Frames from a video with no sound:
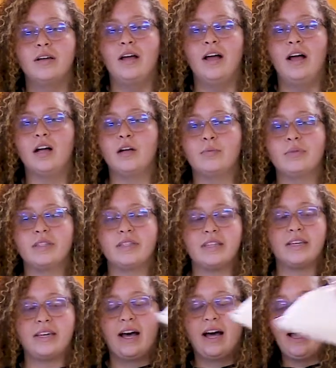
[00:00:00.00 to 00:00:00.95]
helps
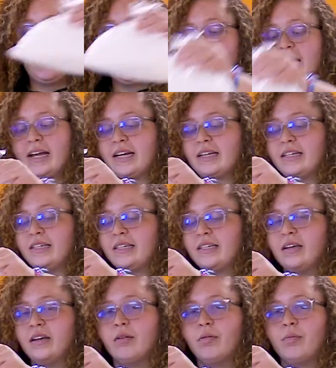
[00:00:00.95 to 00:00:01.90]
the
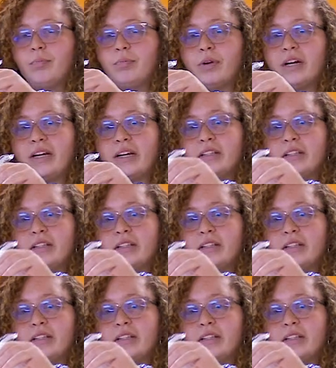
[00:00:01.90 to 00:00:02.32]
ice bring